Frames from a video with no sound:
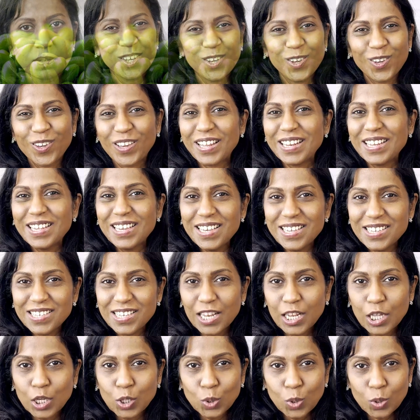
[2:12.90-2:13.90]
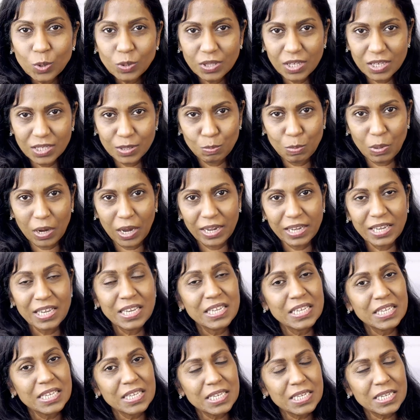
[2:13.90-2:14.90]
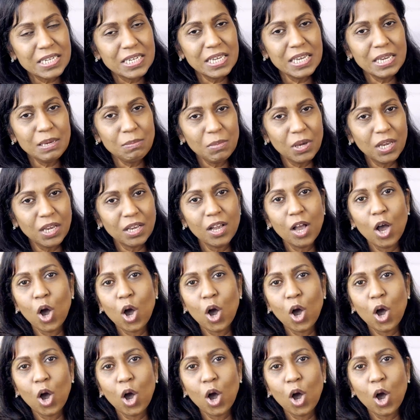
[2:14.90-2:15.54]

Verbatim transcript: You can easily cook this by steaming